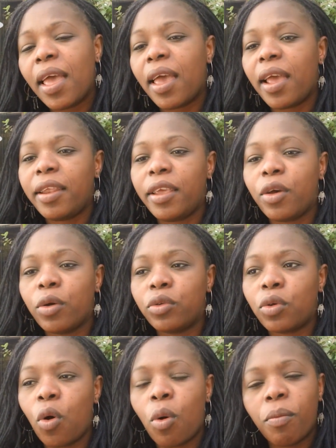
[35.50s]
and he
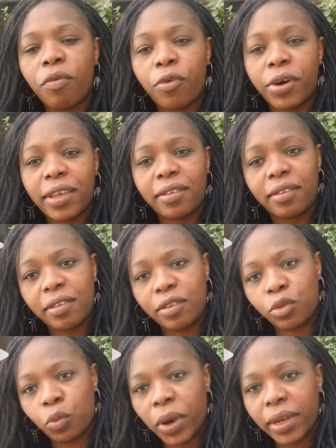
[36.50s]
goes home for his
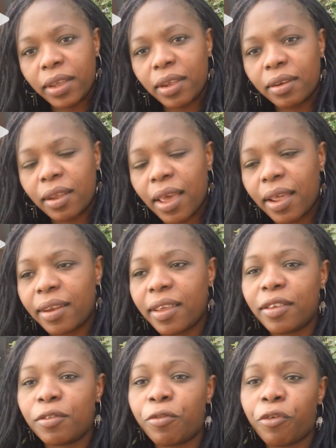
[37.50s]
sister's wedding, and
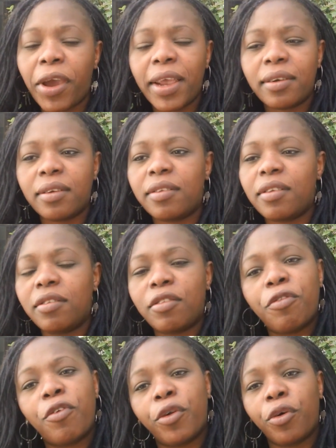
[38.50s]
his friend sees
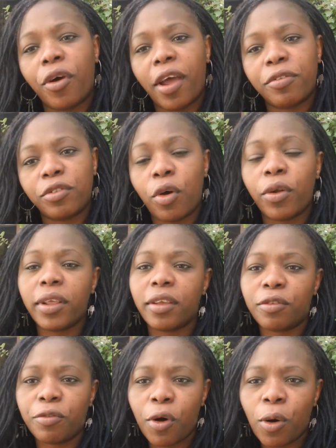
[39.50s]
the photographs on
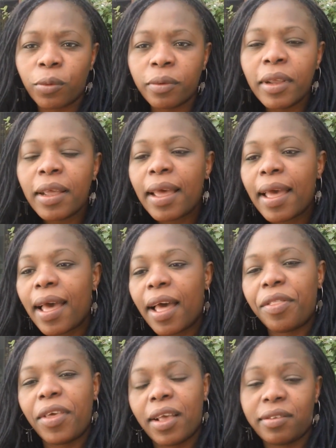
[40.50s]
his phone
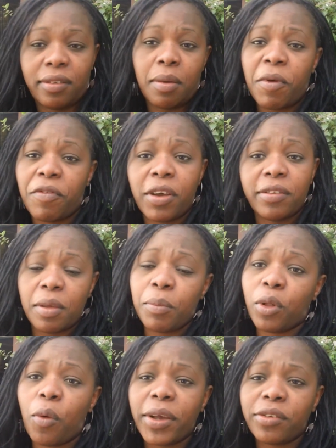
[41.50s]
and they ask him a very
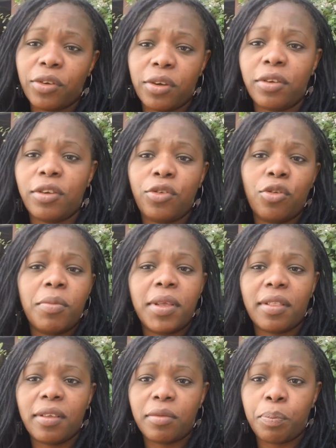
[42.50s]
simple question Did you
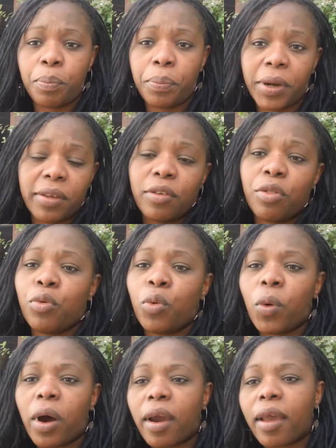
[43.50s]
meet this person
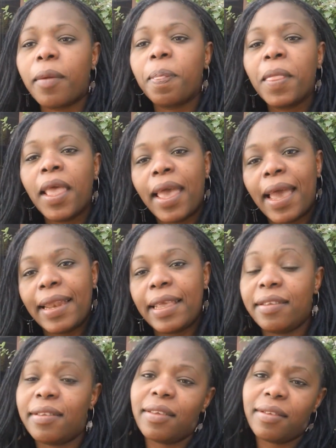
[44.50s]
through work? And
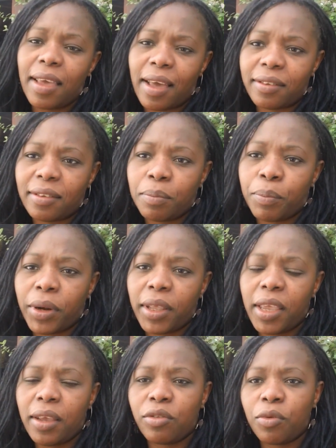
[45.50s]
he says yes, but
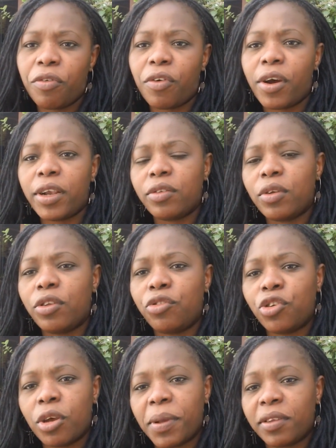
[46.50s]
he's referring to
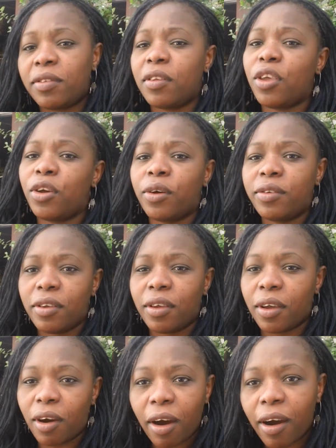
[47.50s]
his job as a security
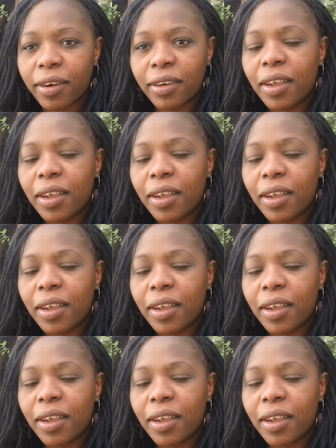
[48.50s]
guard.